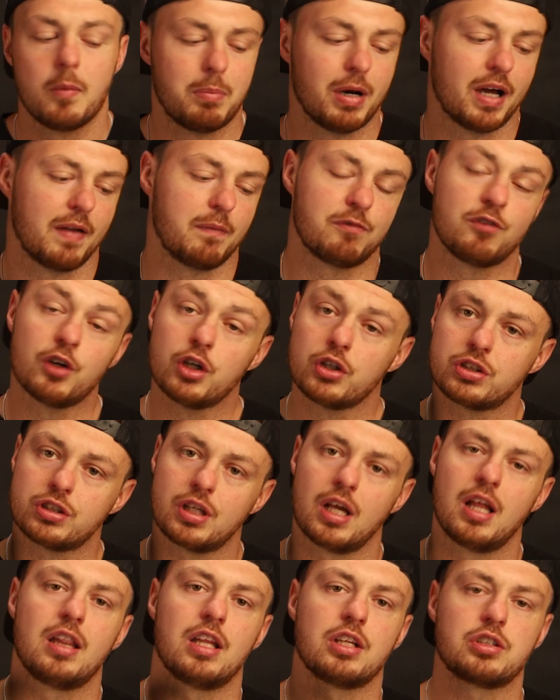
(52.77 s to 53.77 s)
But
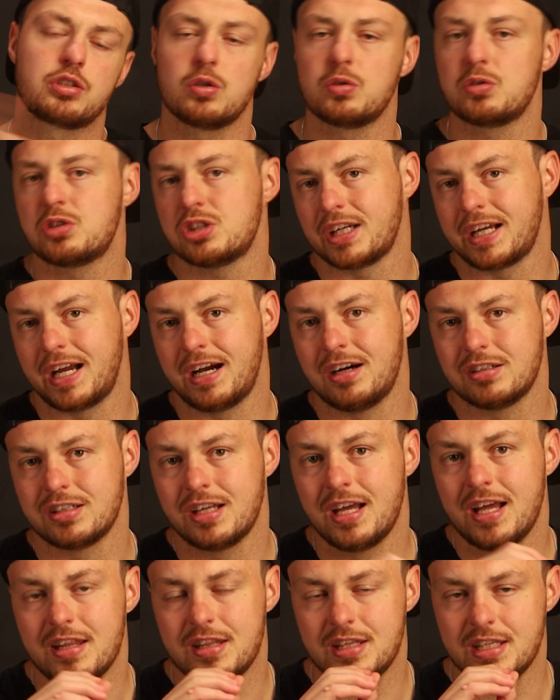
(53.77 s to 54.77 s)
first, let's go check out
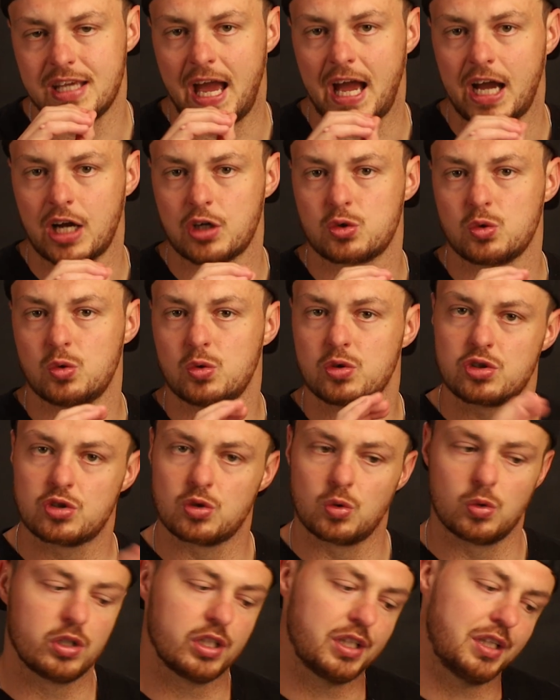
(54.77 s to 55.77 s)
the actual
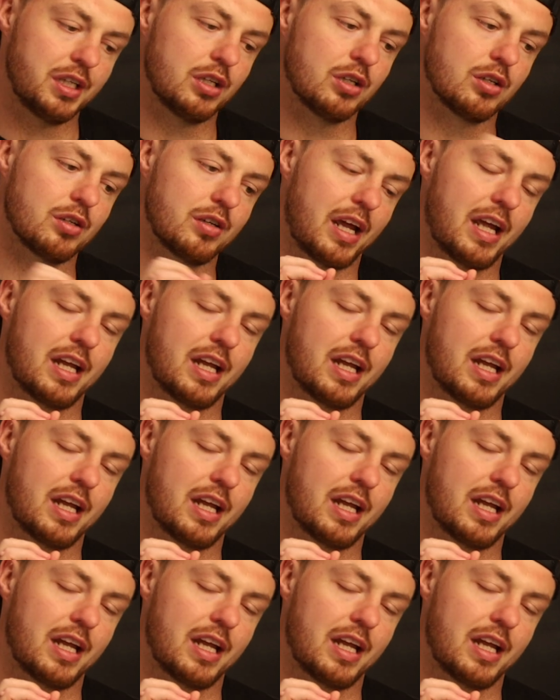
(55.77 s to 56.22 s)
store here